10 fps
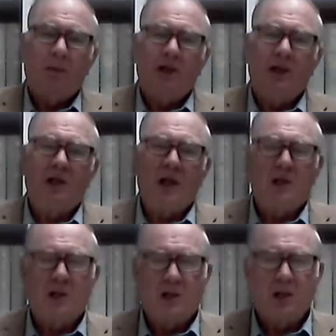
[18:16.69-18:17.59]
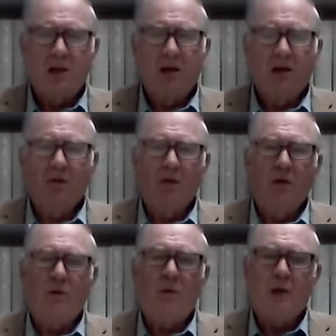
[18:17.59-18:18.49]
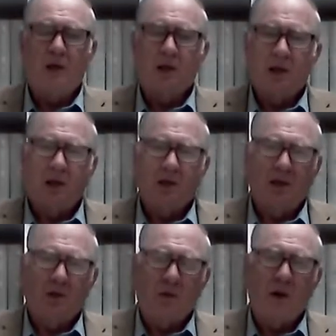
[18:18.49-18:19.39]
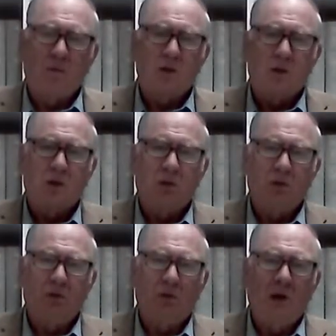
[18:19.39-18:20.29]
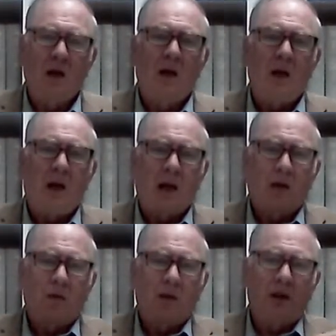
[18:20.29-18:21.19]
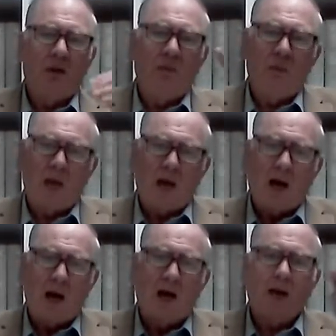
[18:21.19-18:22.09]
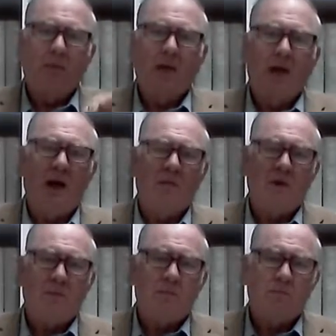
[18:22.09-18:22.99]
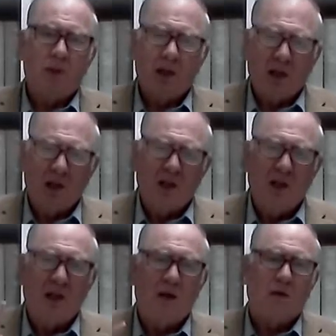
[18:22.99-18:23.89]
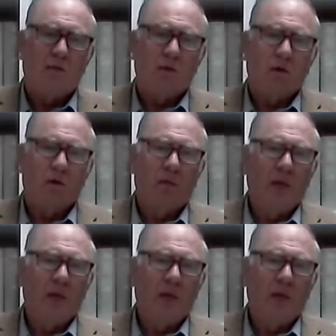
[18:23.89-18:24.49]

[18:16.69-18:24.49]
but it takes a singular verb when it is in reference to Elohim, the God up in heaven, but it's a singular verb.